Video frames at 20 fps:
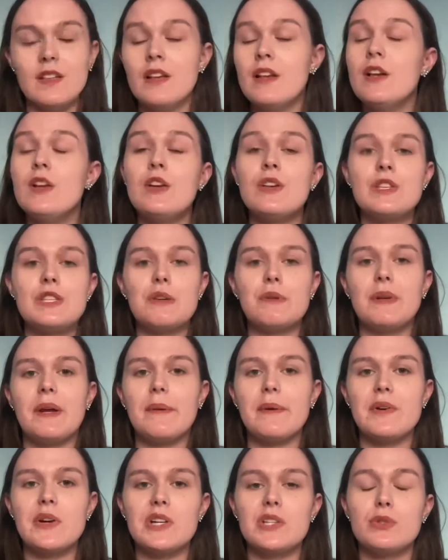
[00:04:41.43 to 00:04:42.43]
So now
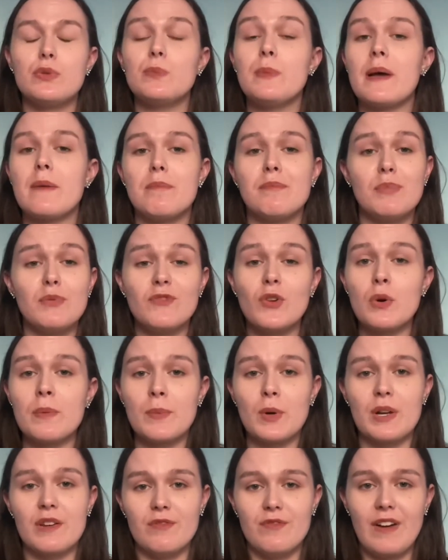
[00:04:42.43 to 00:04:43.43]
we're on to my
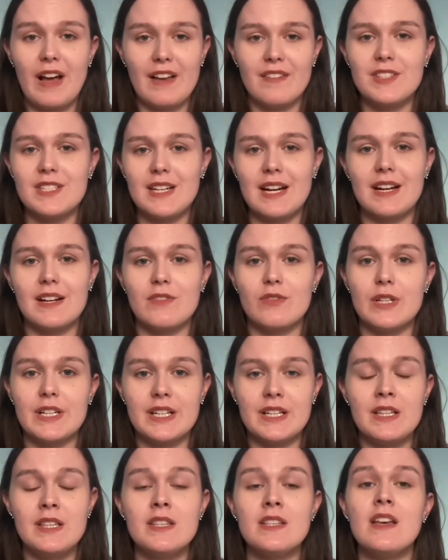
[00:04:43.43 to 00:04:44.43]
4.5 star
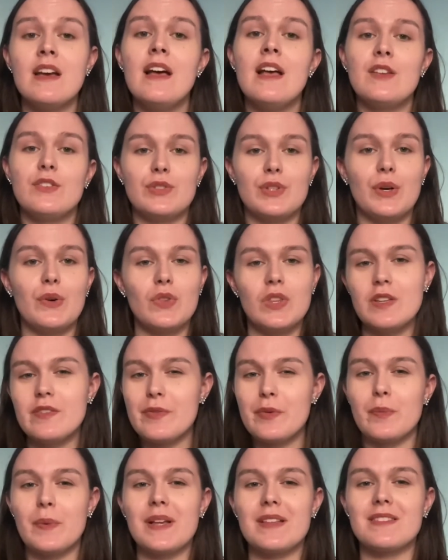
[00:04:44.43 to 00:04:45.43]
reads. So these are
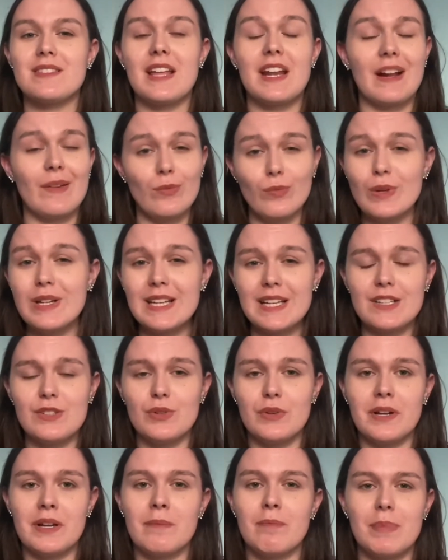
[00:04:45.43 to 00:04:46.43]
ones that I really
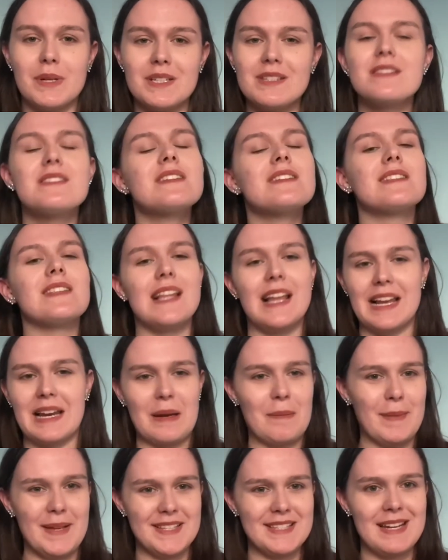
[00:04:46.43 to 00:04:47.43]
enjoyed, but just slightly
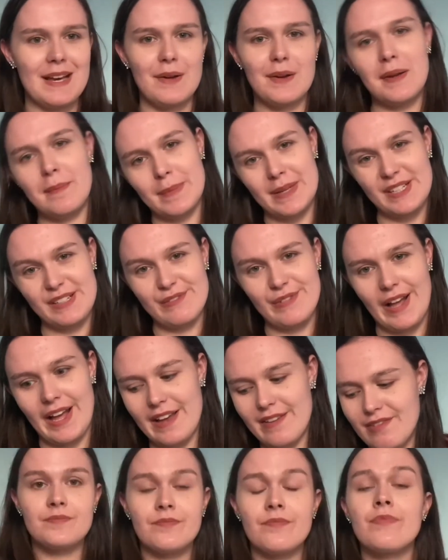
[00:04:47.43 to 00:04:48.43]
missed out on being
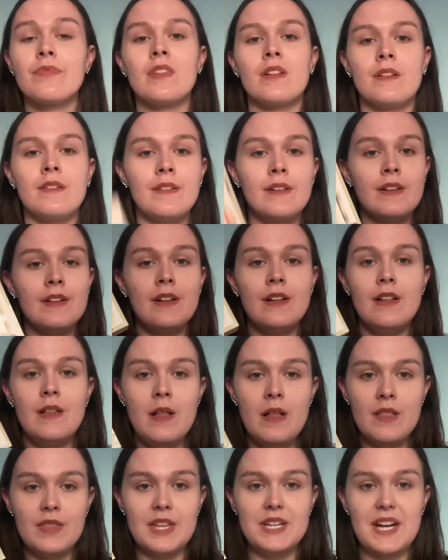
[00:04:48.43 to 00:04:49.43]
5.
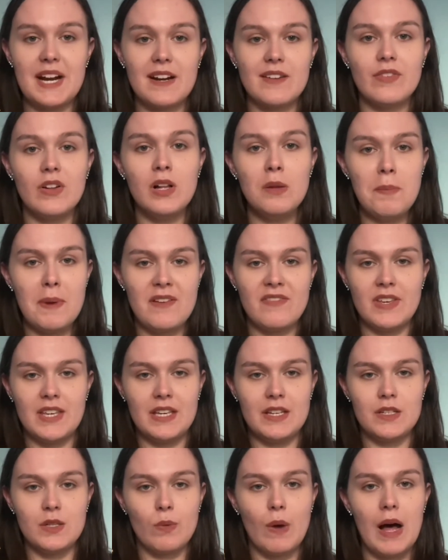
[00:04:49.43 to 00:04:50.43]
The Dark Vault by V.E.
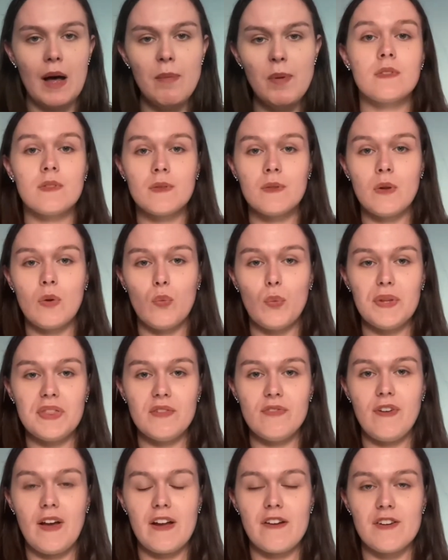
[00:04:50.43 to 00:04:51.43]
Schwab. With the
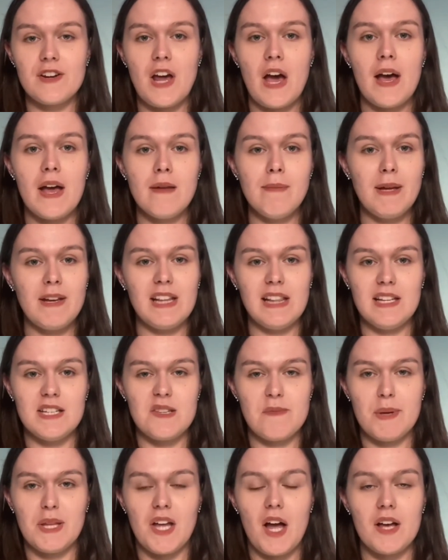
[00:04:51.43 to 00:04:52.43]
Fire and High by
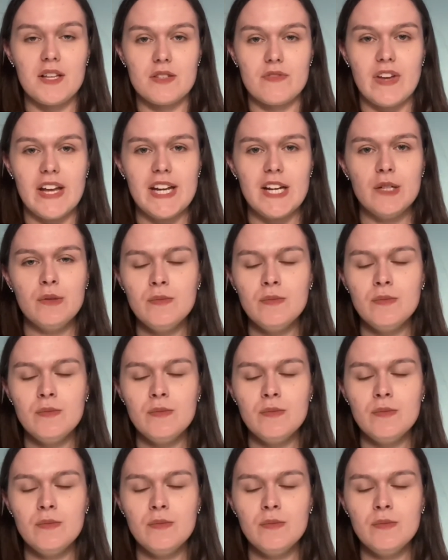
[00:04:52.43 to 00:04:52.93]
Elizabeth Acevedo.